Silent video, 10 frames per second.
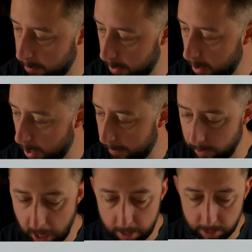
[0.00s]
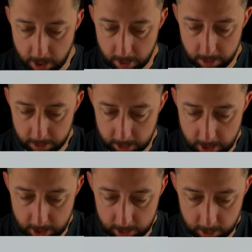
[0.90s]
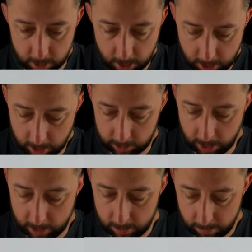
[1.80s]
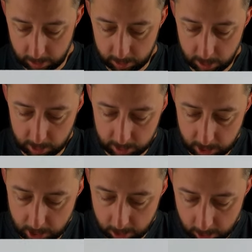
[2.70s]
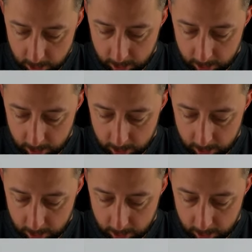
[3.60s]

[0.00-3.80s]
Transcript: Brown. I have a 9 or 10 on this. It hits a 10. It's good to see.